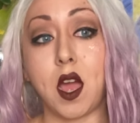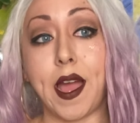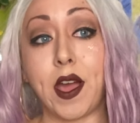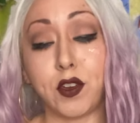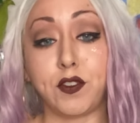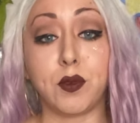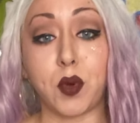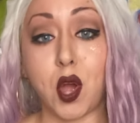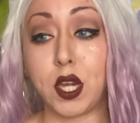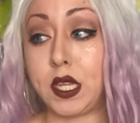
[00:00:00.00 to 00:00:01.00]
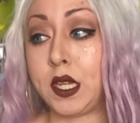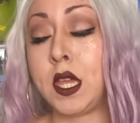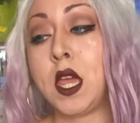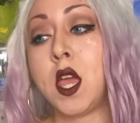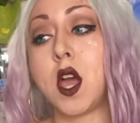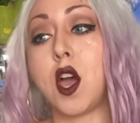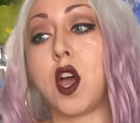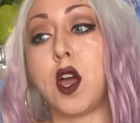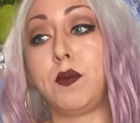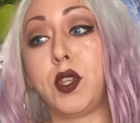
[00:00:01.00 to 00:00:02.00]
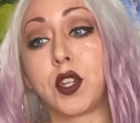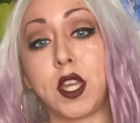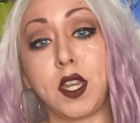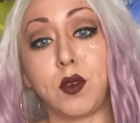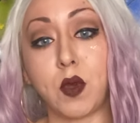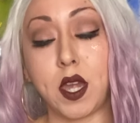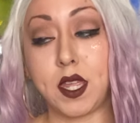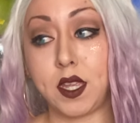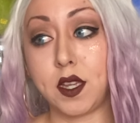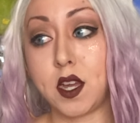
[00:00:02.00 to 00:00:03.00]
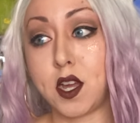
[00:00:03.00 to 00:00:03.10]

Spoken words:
out of your body. You're getting ready.